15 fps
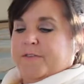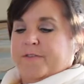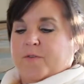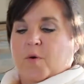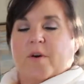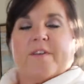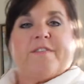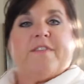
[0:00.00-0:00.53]

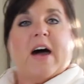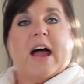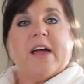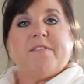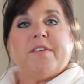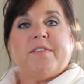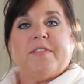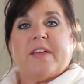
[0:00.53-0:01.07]
4 or
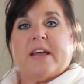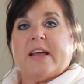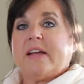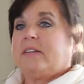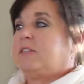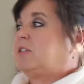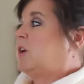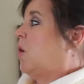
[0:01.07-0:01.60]
5 of
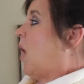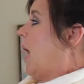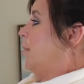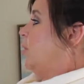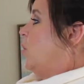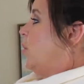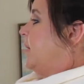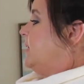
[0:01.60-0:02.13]
these, so
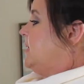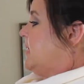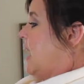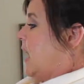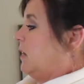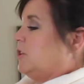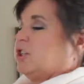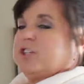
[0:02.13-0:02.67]
I'm going to
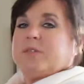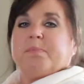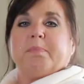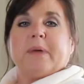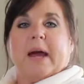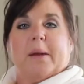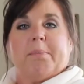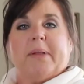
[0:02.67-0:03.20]
now just
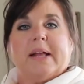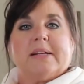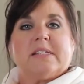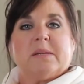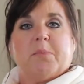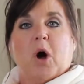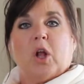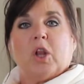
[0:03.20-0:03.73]
kind of place
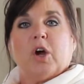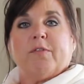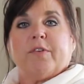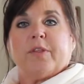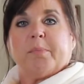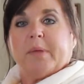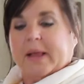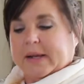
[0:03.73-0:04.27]
them all over
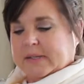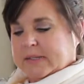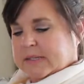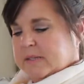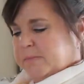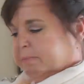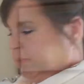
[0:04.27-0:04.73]
the place.